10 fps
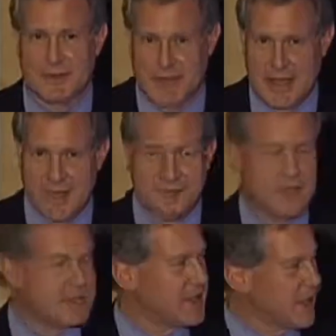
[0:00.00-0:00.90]
Okay,
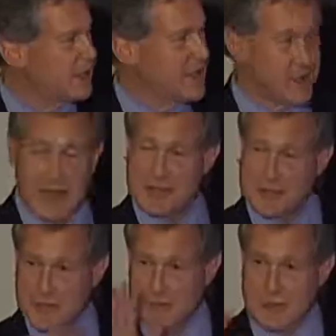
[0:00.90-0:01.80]
but nonetheless,
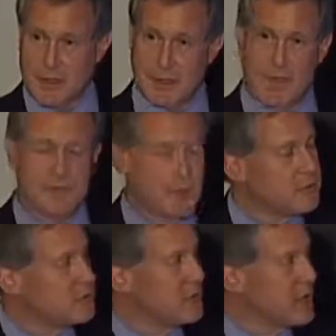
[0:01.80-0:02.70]
no
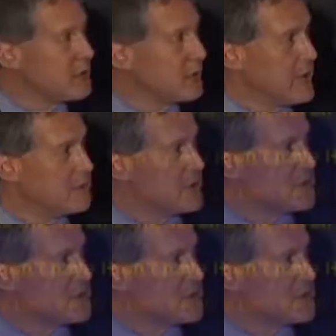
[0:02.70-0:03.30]
sucrose. I was